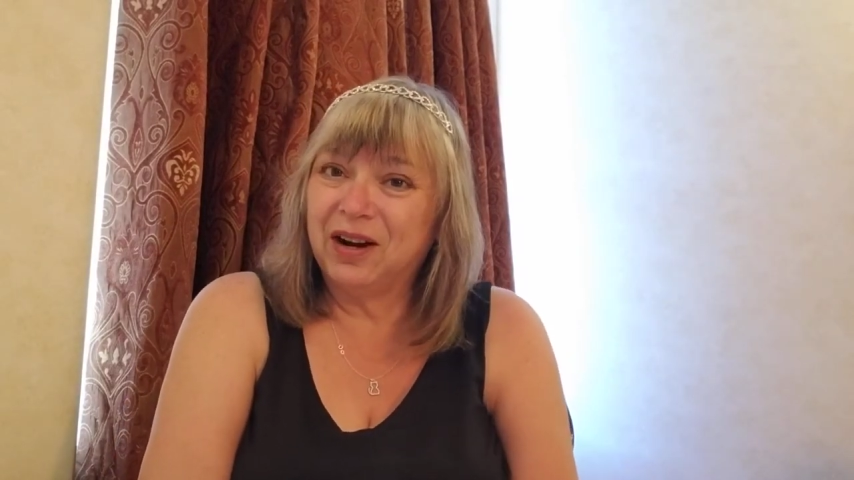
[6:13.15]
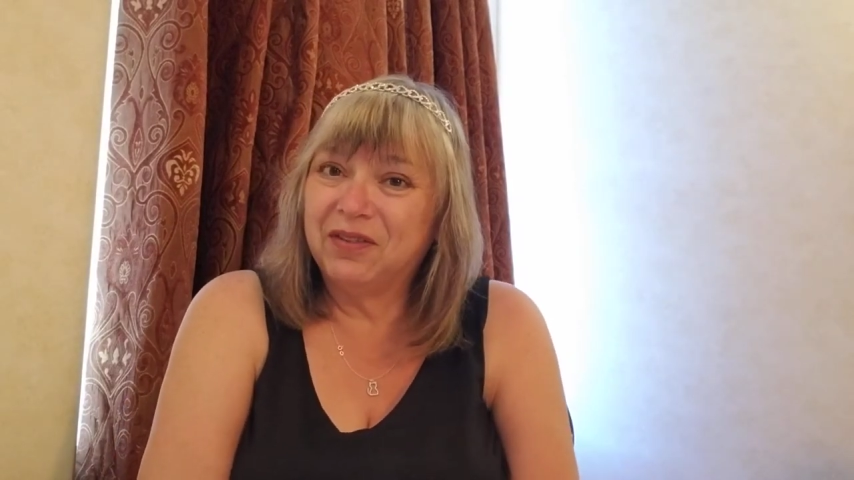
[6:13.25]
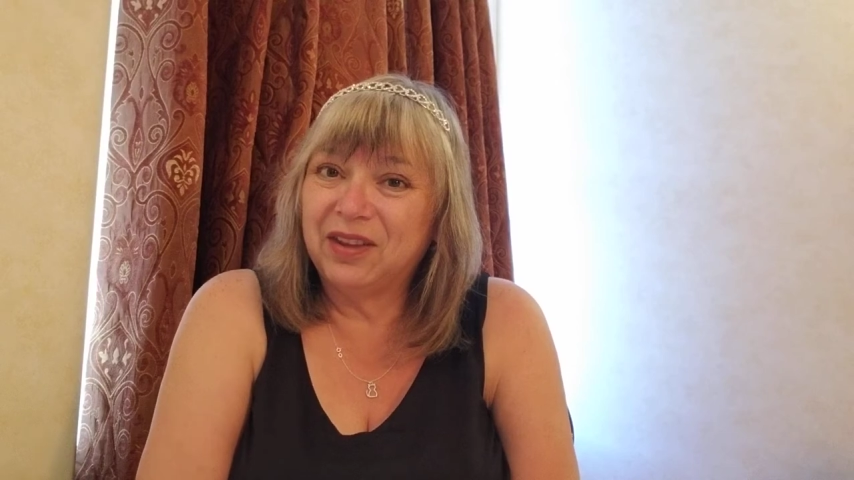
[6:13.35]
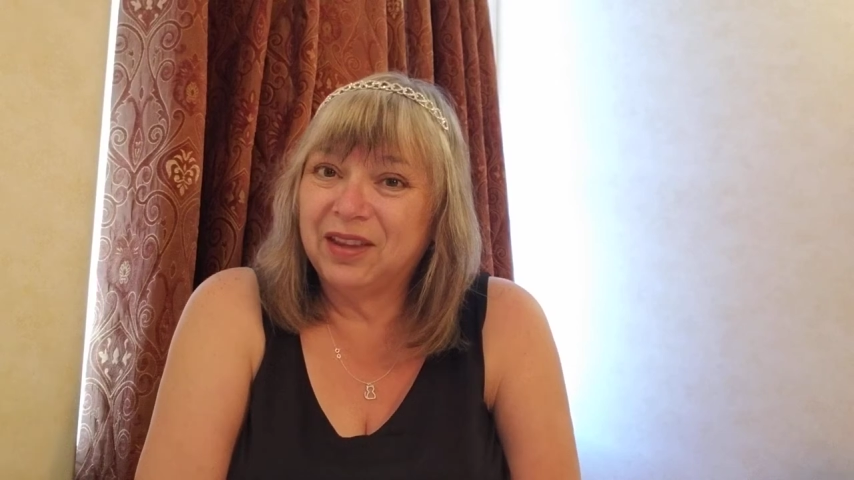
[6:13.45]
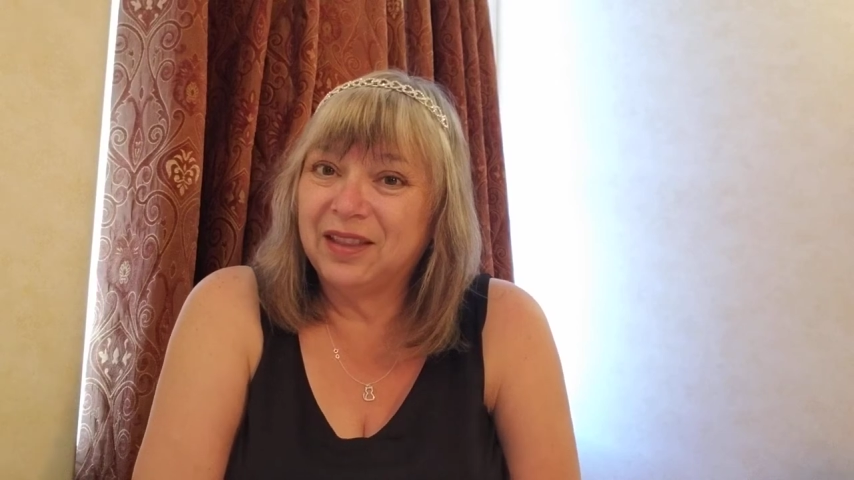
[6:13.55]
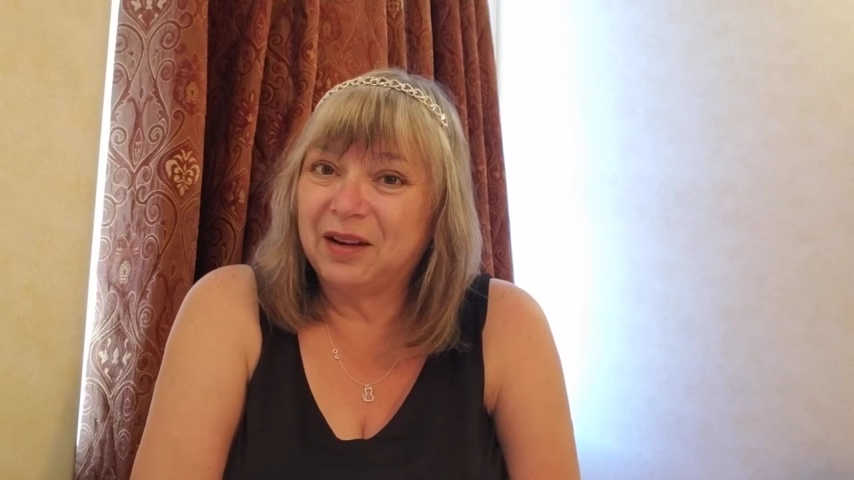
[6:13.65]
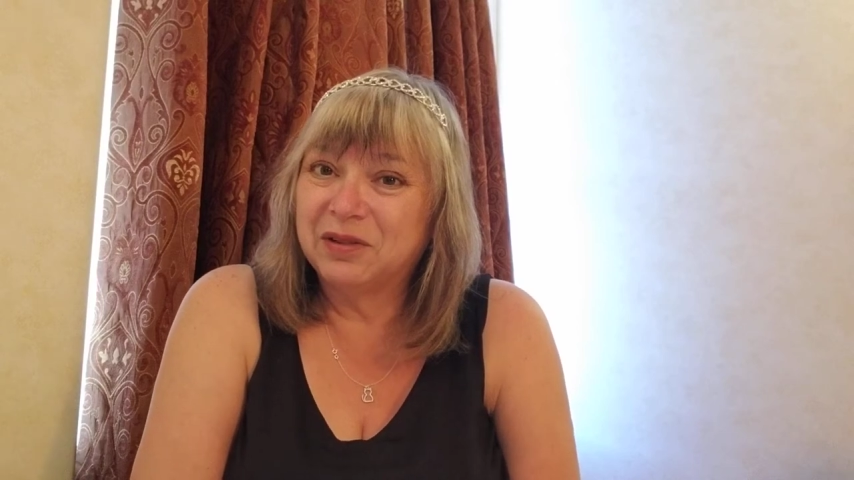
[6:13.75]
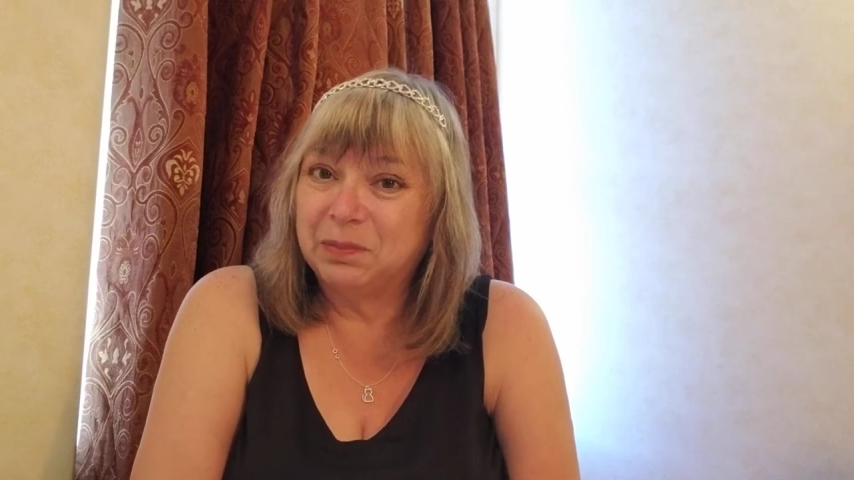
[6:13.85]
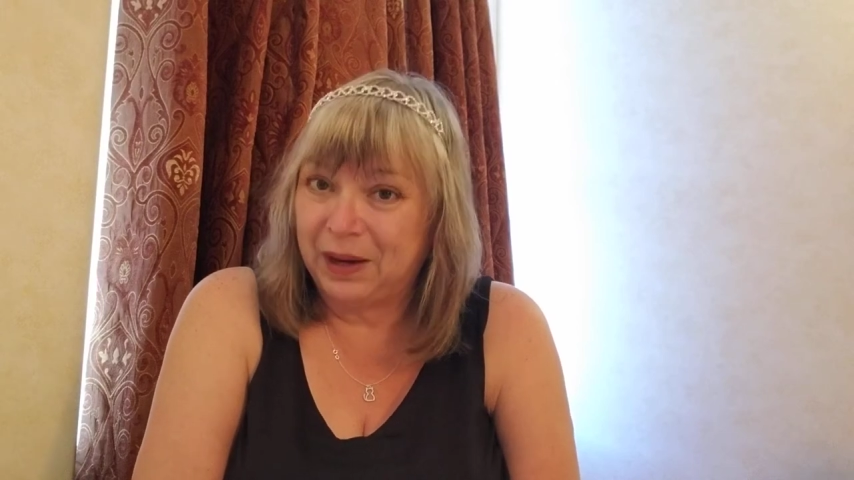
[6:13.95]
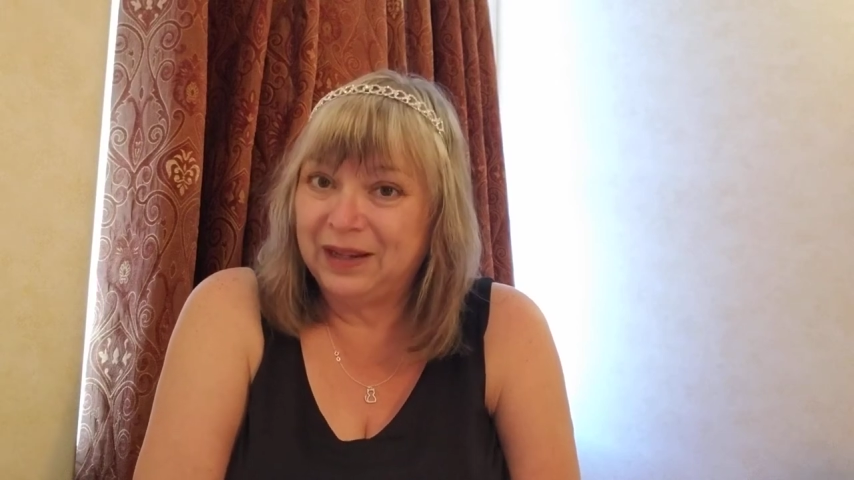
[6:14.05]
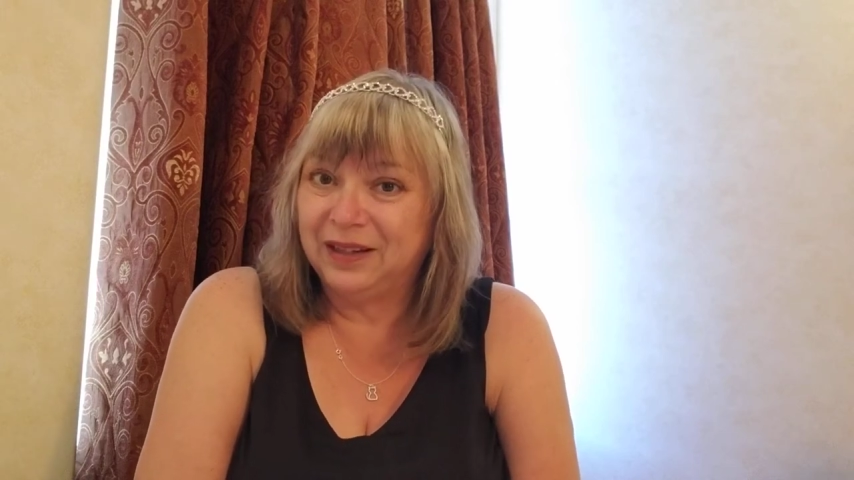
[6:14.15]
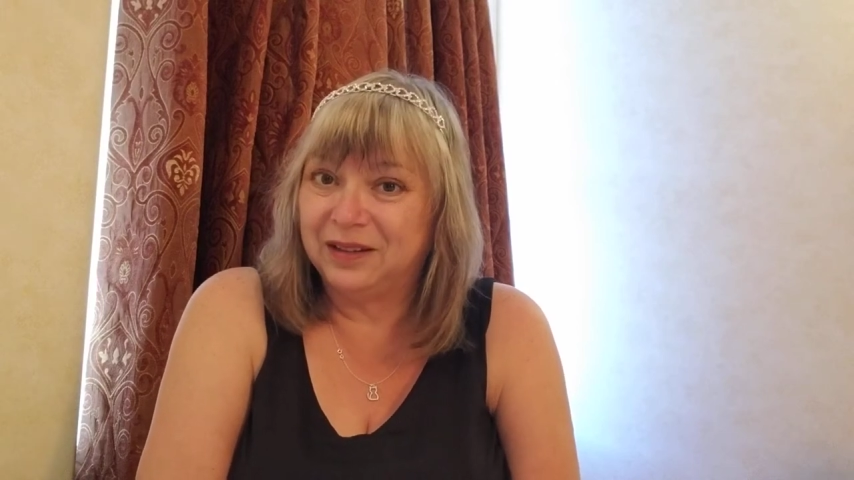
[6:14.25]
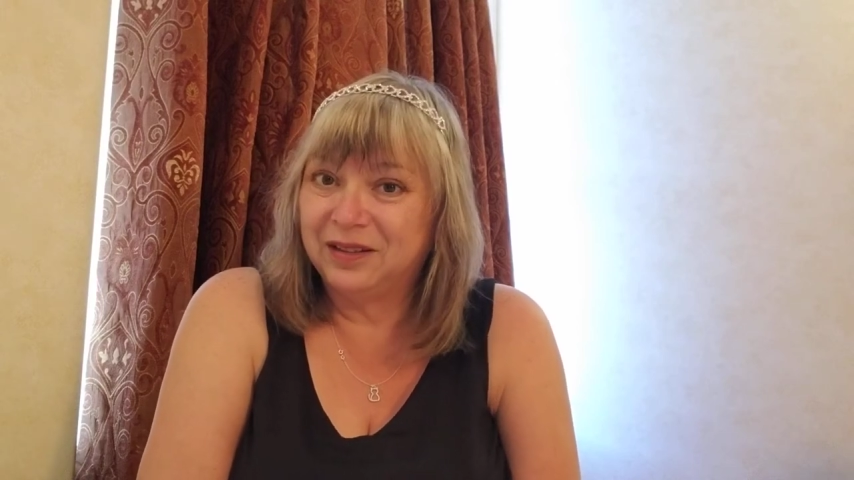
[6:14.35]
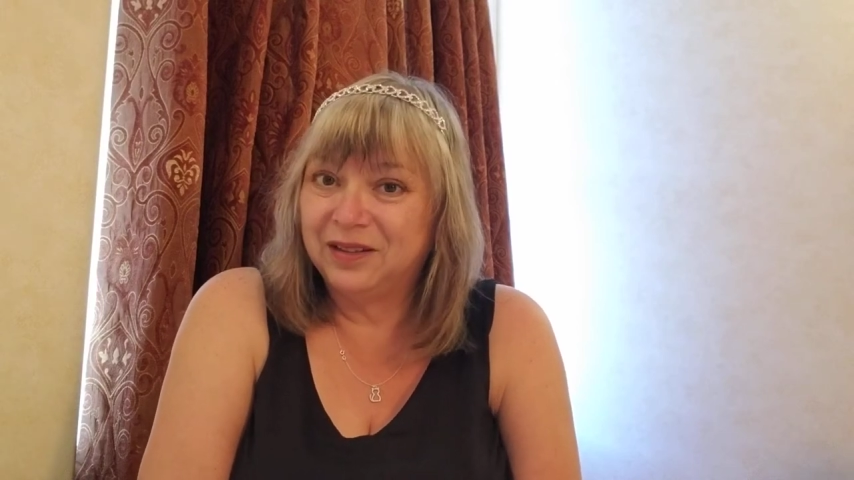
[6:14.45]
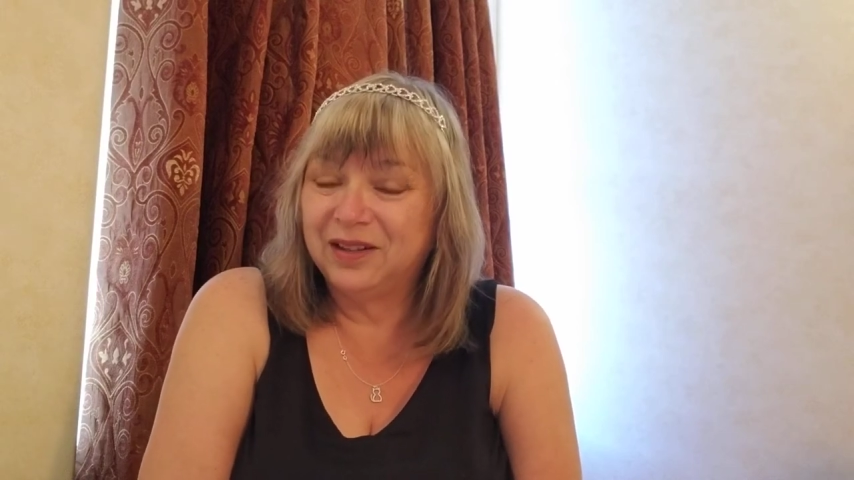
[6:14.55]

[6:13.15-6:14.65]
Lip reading: everything that was pending.